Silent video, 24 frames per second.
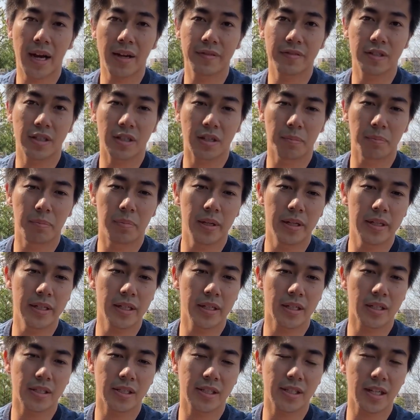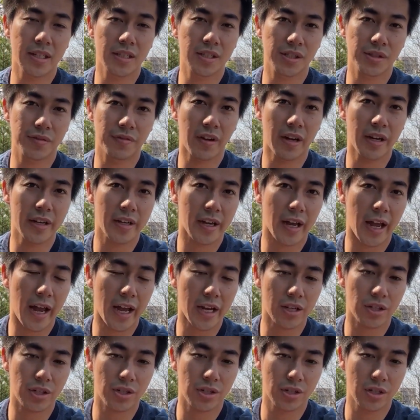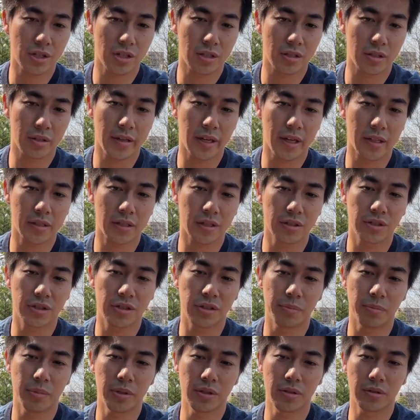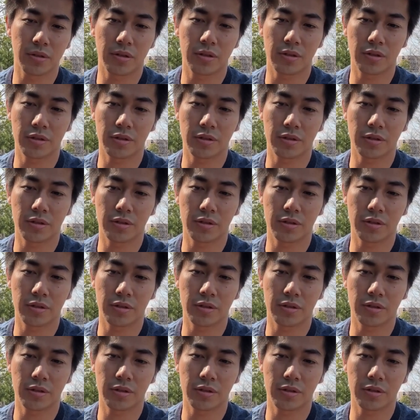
after completing a satisfying action that contributes